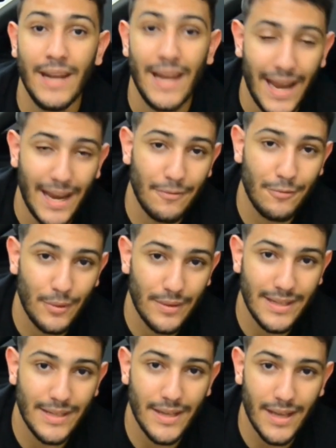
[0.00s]
And for
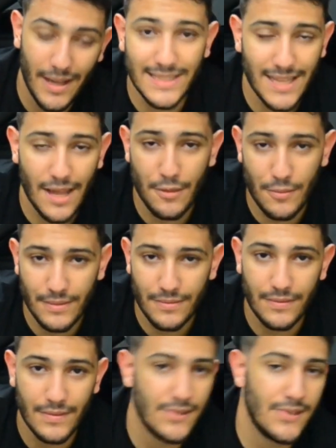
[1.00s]
the Nissan
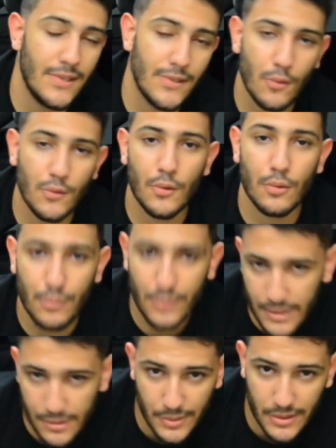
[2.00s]
350Z, it's also a
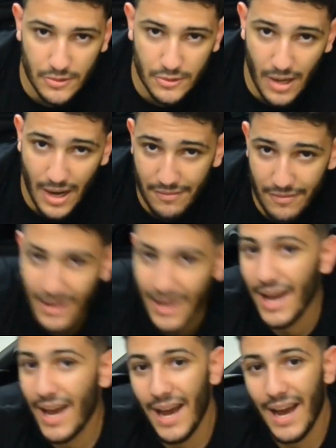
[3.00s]
rear-wheel drive.
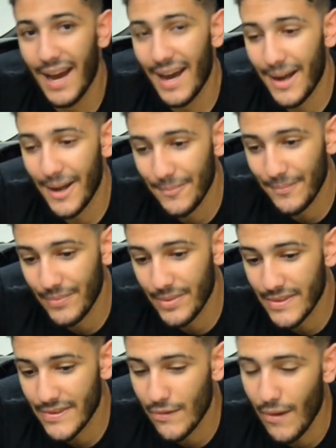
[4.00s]

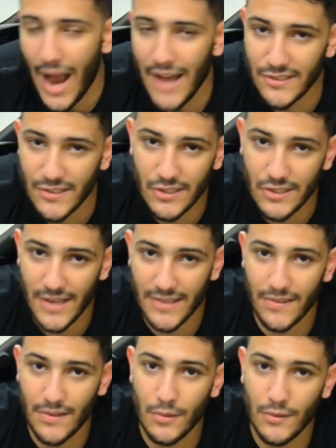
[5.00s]
So I
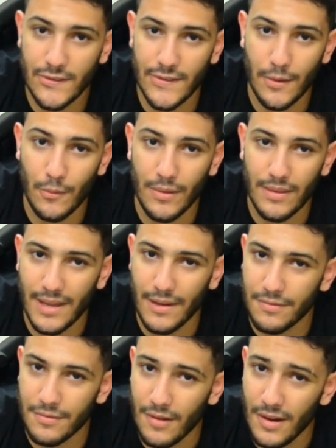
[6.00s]
suggest you stick with a
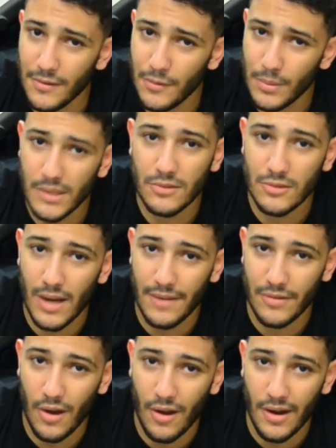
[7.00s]
front-wheel drive
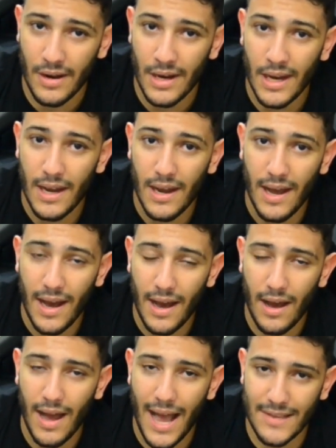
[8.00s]
car
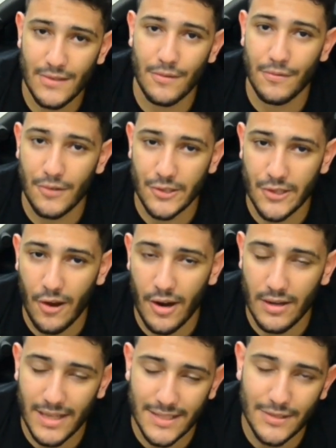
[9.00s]
as your first car,
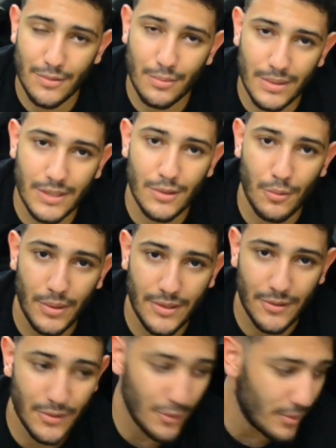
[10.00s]
unless you really know what
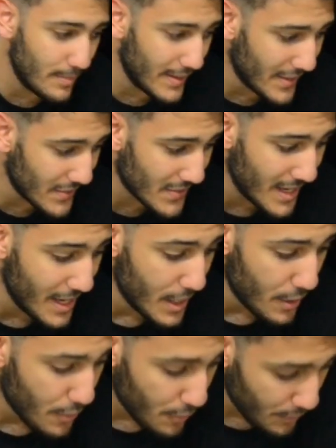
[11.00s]
you're doing, because
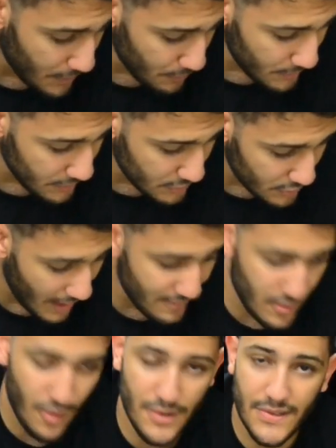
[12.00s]
rear-wheel
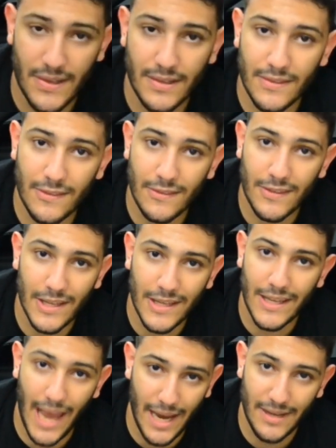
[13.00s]
drive cars
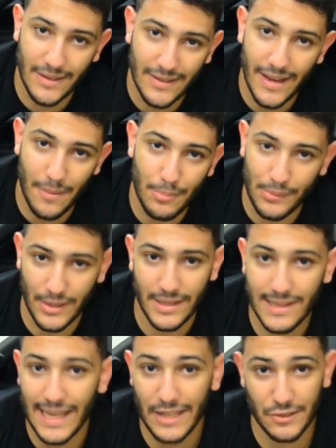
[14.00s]
can get pretty
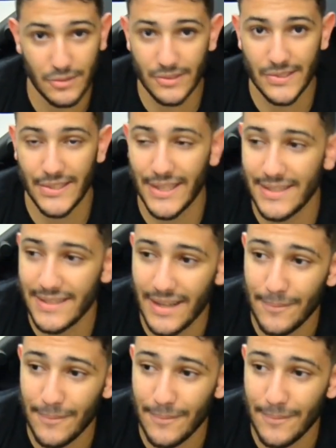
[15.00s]
dangerous. And